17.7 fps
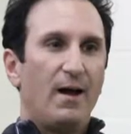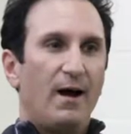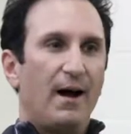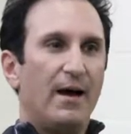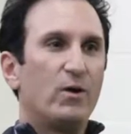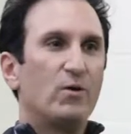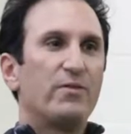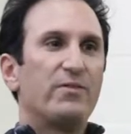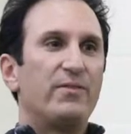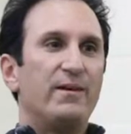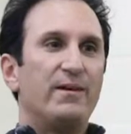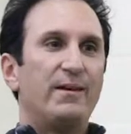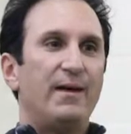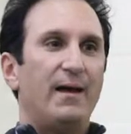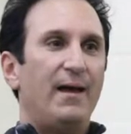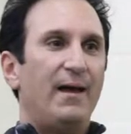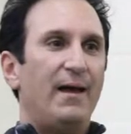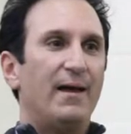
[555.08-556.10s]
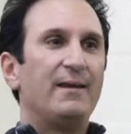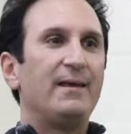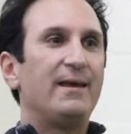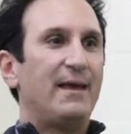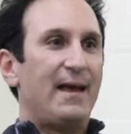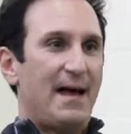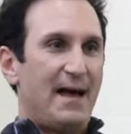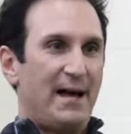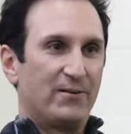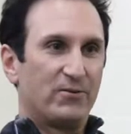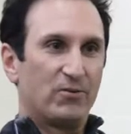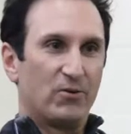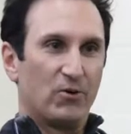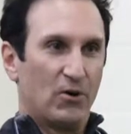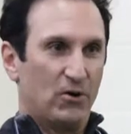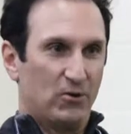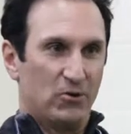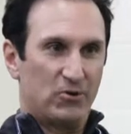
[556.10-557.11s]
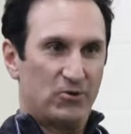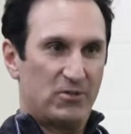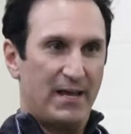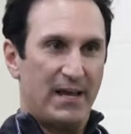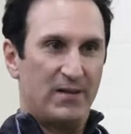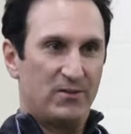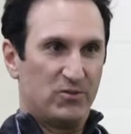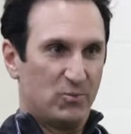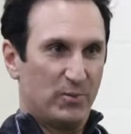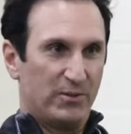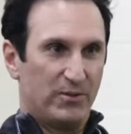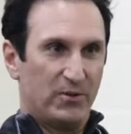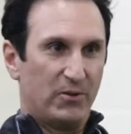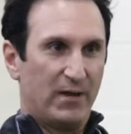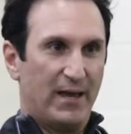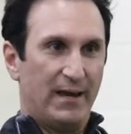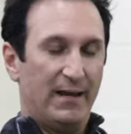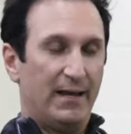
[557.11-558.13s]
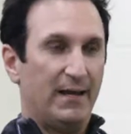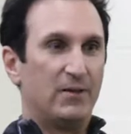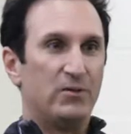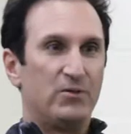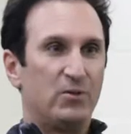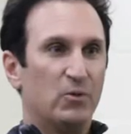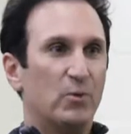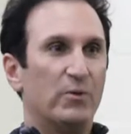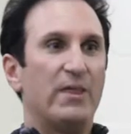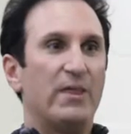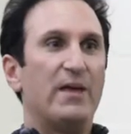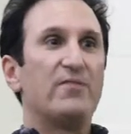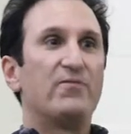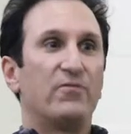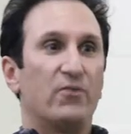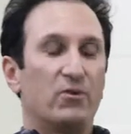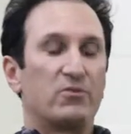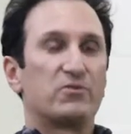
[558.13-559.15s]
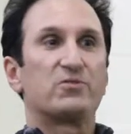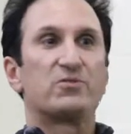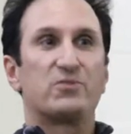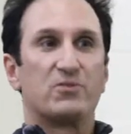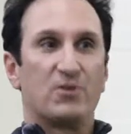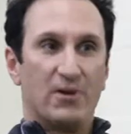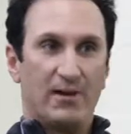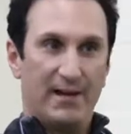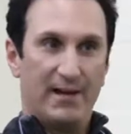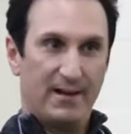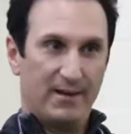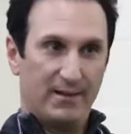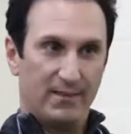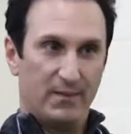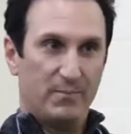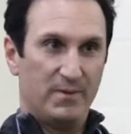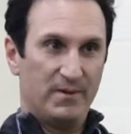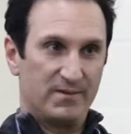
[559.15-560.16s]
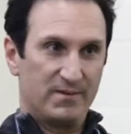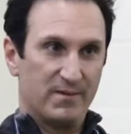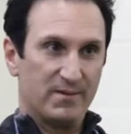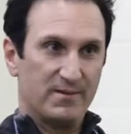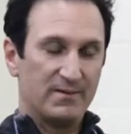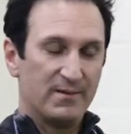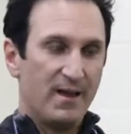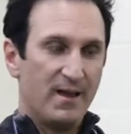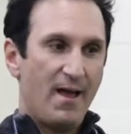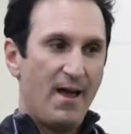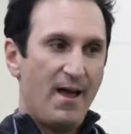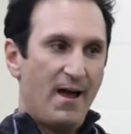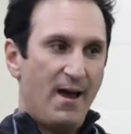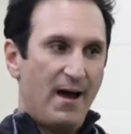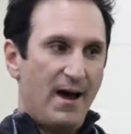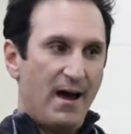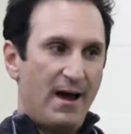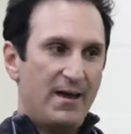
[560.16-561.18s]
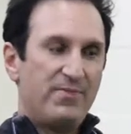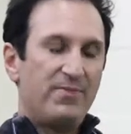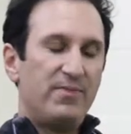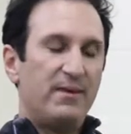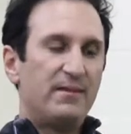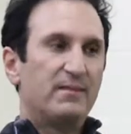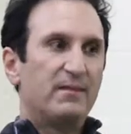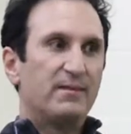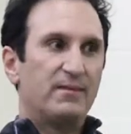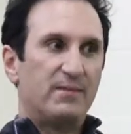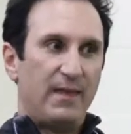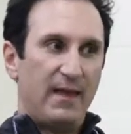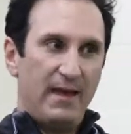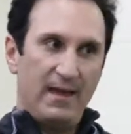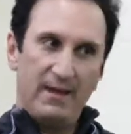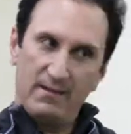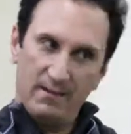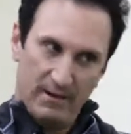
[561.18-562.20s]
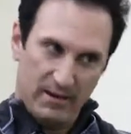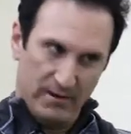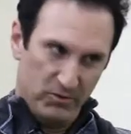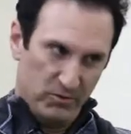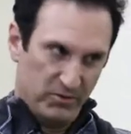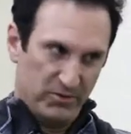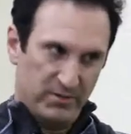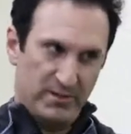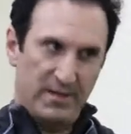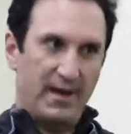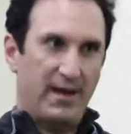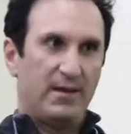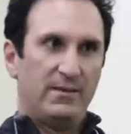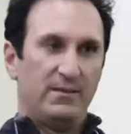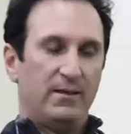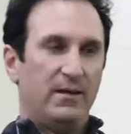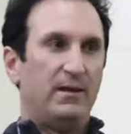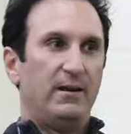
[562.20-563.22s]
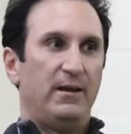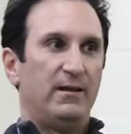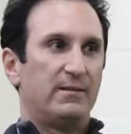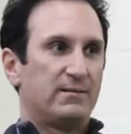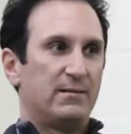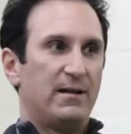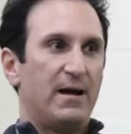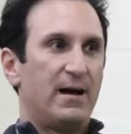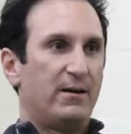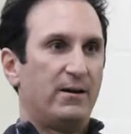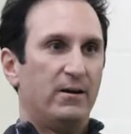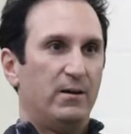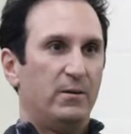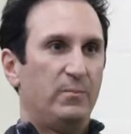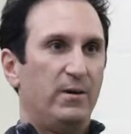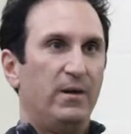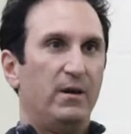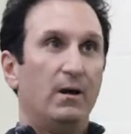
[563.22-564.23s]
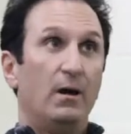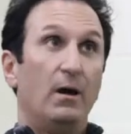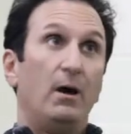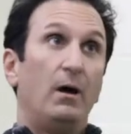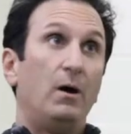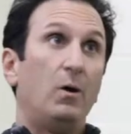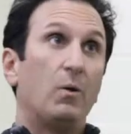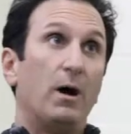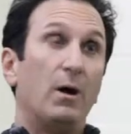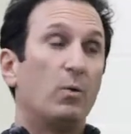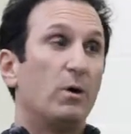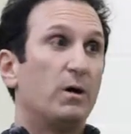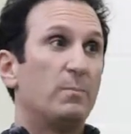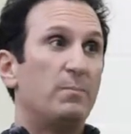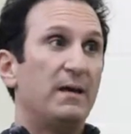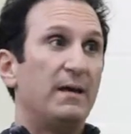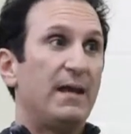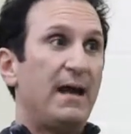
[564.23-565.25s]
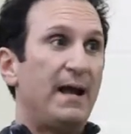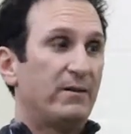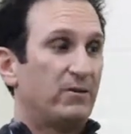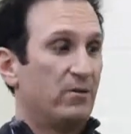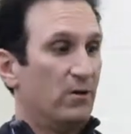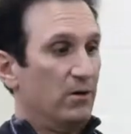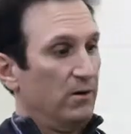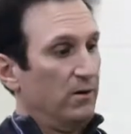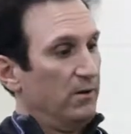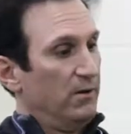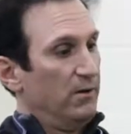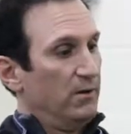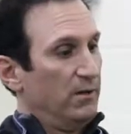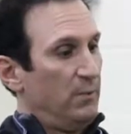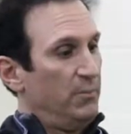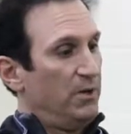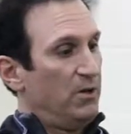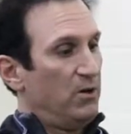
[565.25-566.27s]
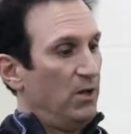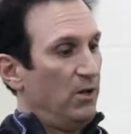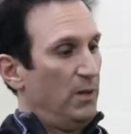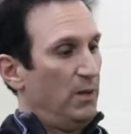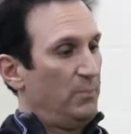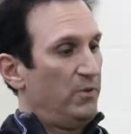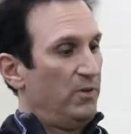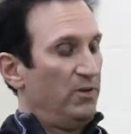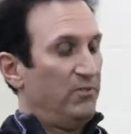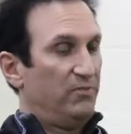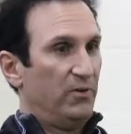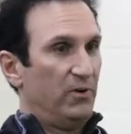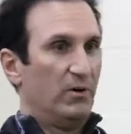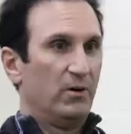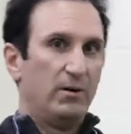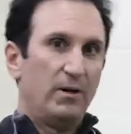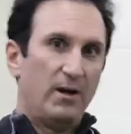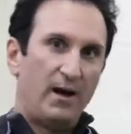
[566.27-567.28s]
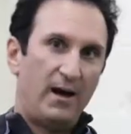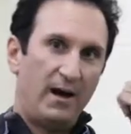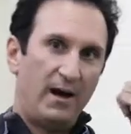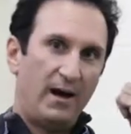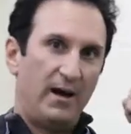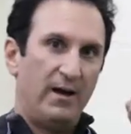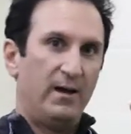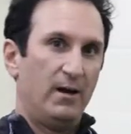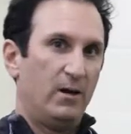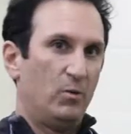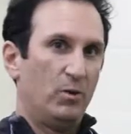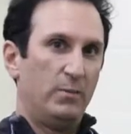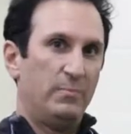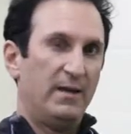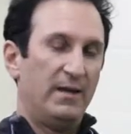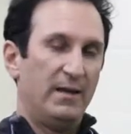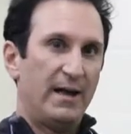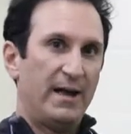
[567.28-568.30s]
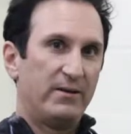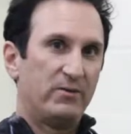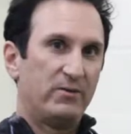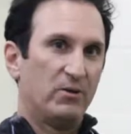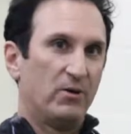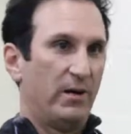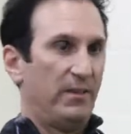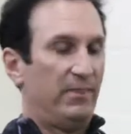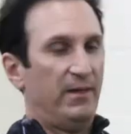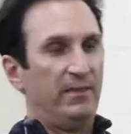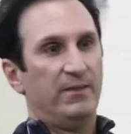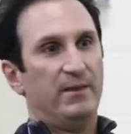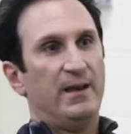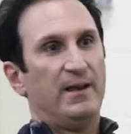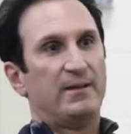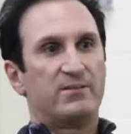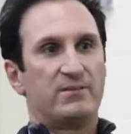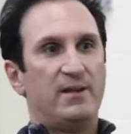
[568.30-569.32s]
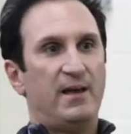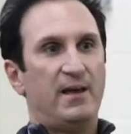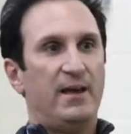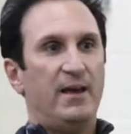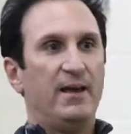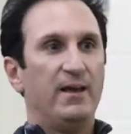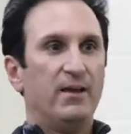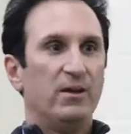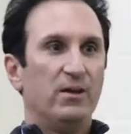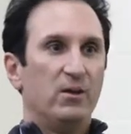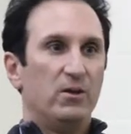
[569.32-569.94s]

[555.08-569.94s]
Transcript: I don't think any actor understands what they're getting into when they first start out in the business. I think that they understand that it's not going to be, oh, I want to be an actor. Let me call up on the phone. Hi, I want to be an actor. And then the next day,